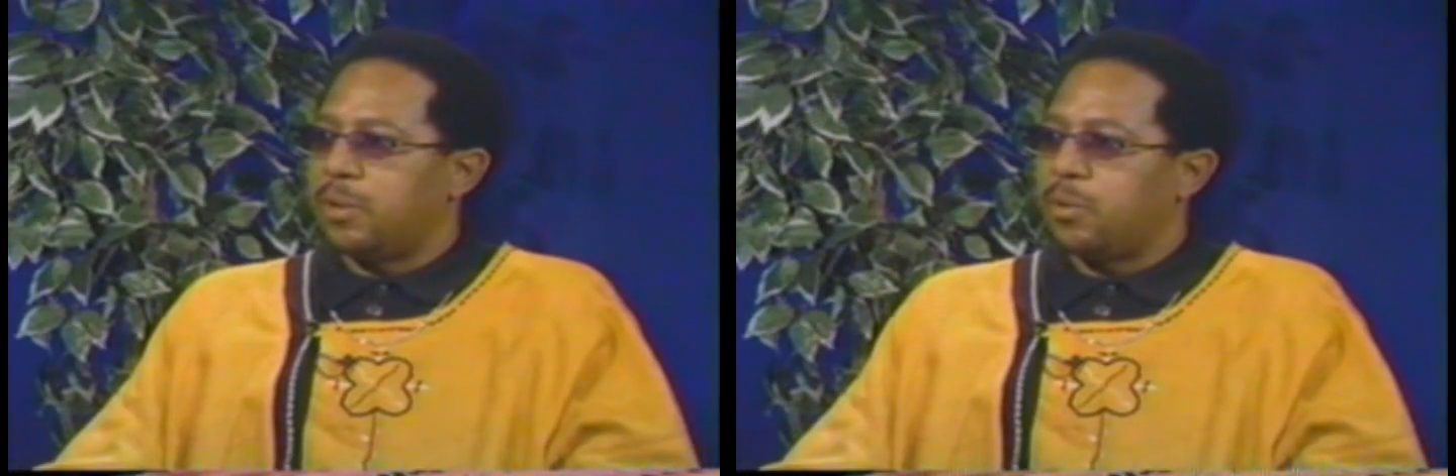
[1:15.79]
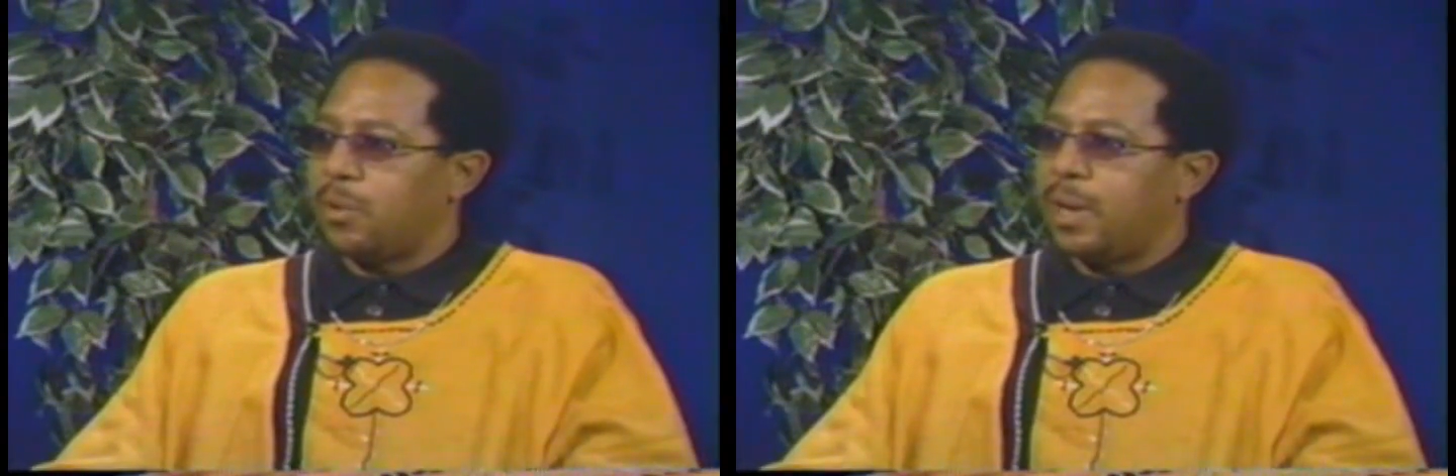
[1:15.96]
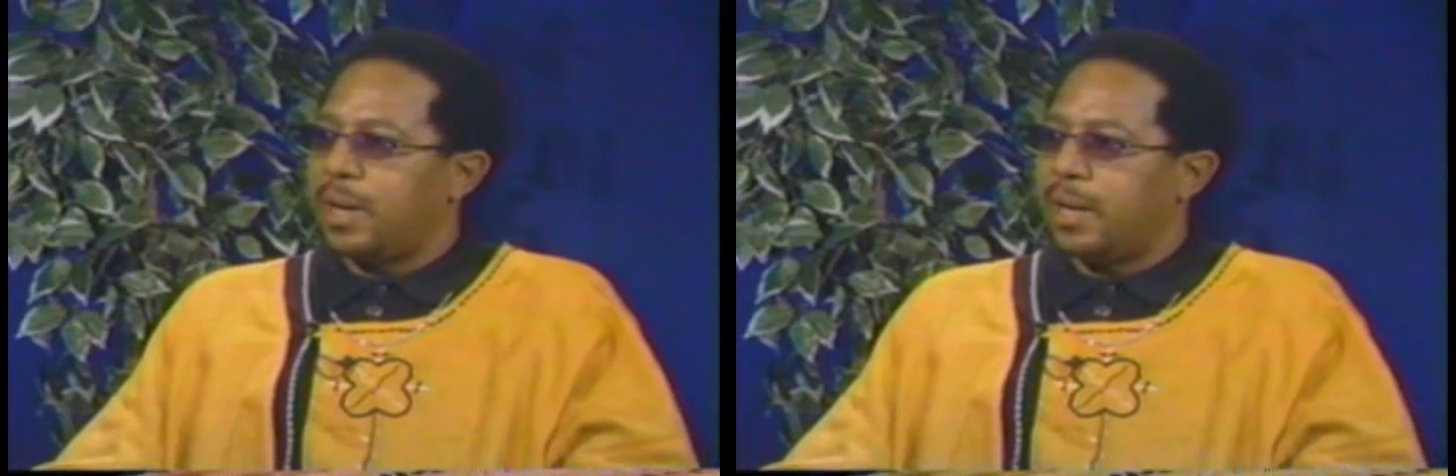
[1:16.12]

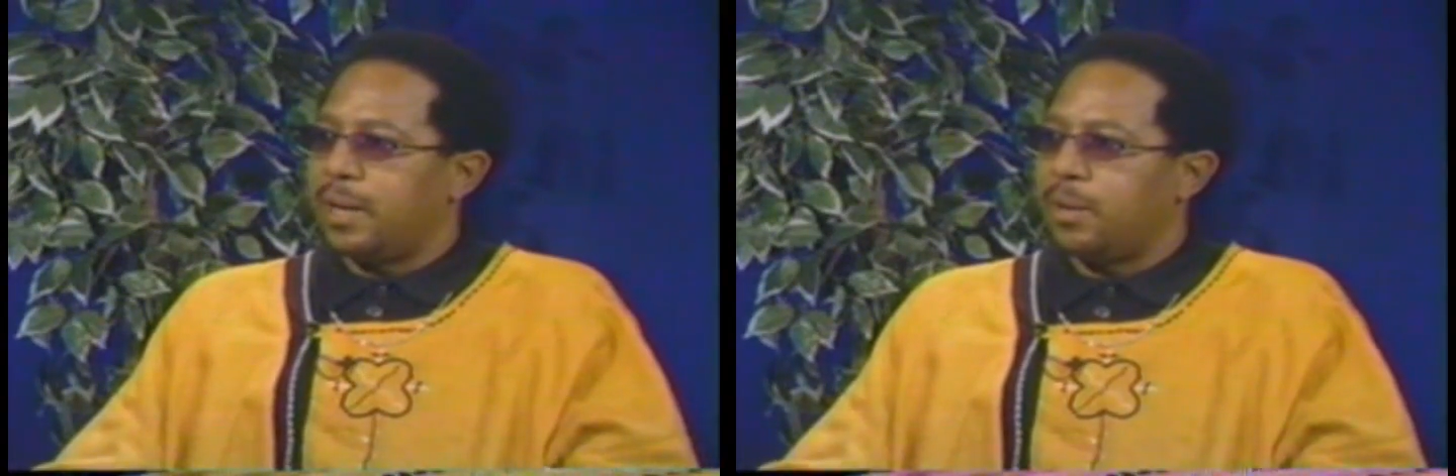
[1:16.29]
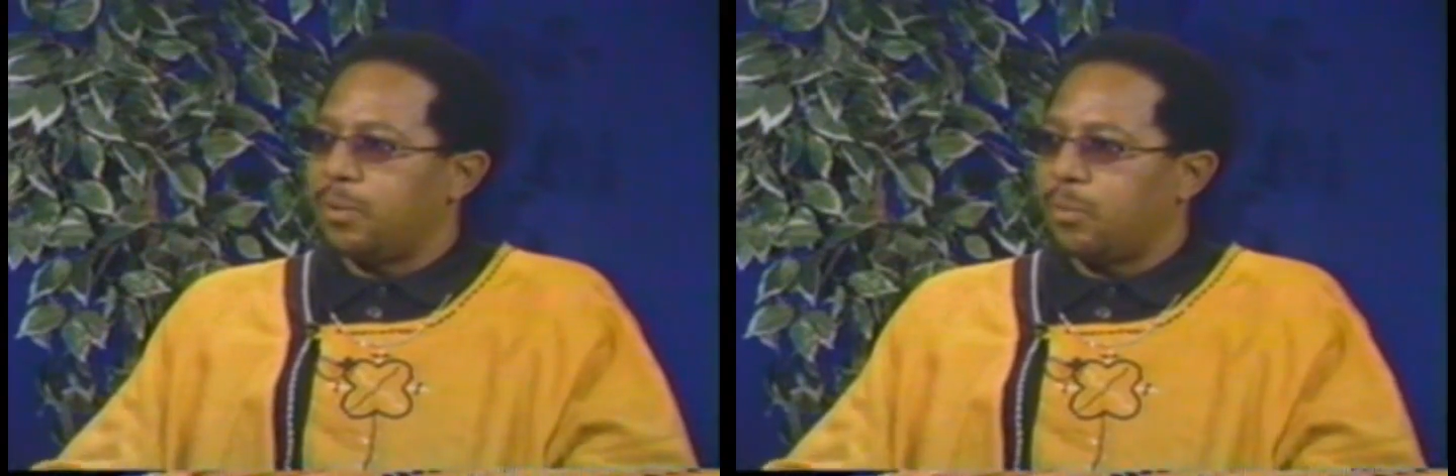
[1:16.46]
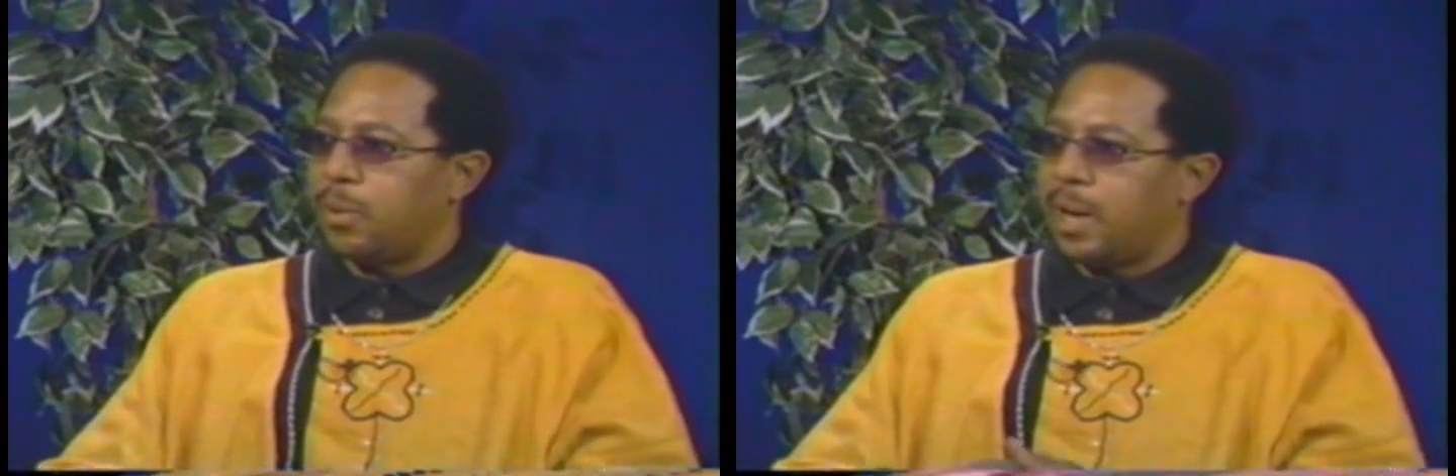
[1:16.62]
trained
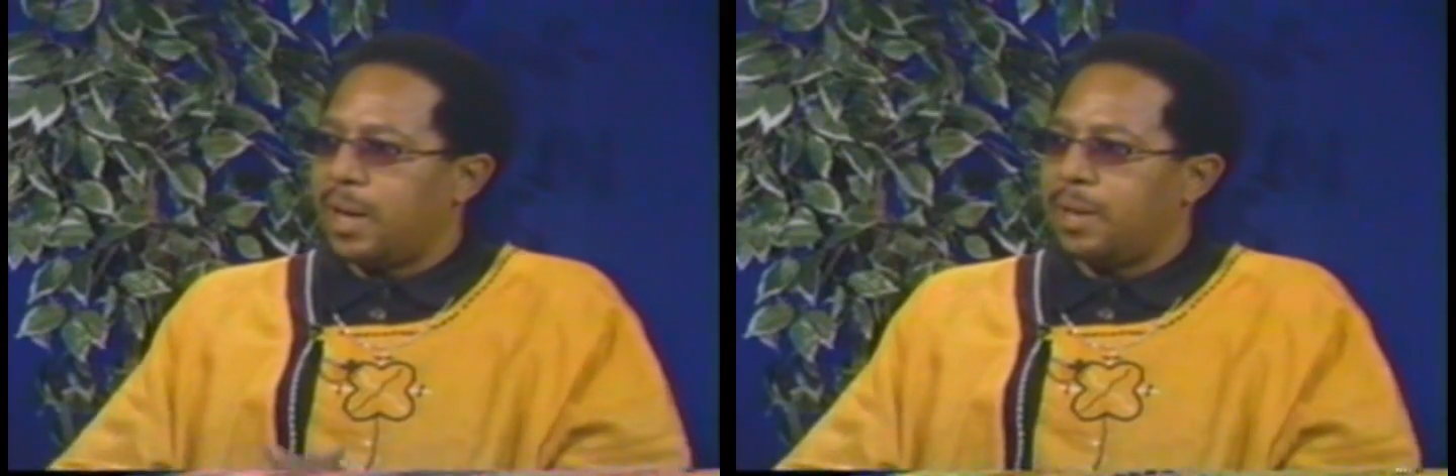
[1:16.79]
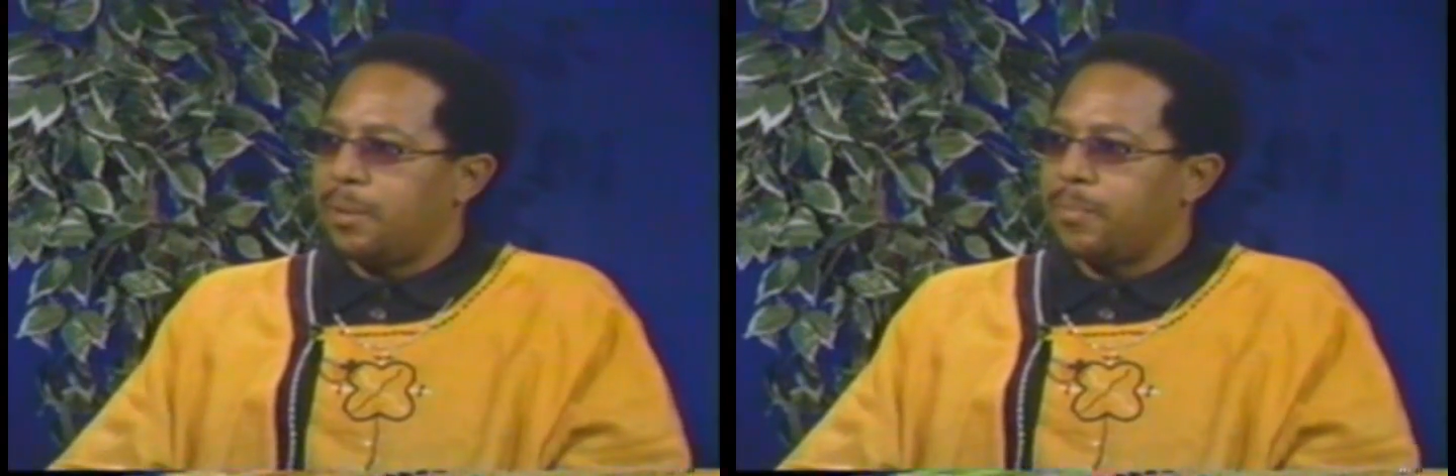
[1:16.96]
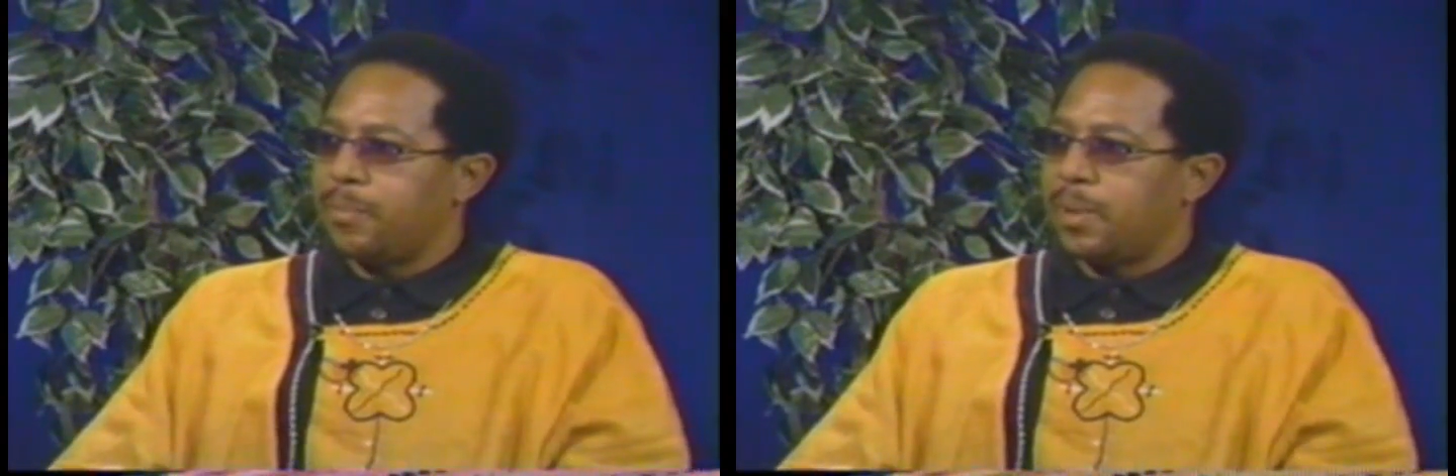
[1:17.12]
to write,